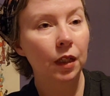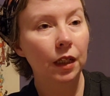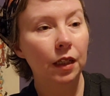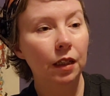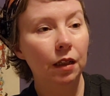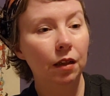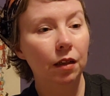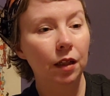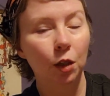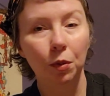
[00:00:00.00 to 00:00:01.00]

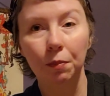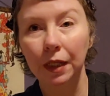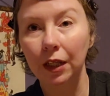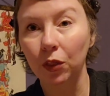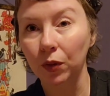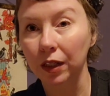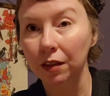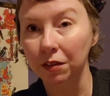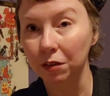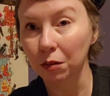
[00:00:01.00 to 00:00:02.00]
and helping me
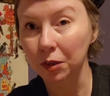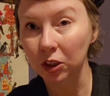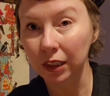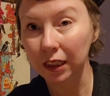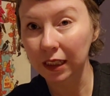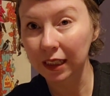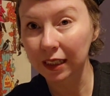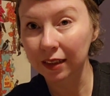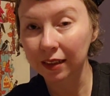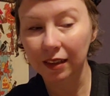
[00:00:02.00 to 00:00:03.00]
thread the sewing
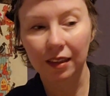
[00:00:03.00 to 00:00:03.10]
machine.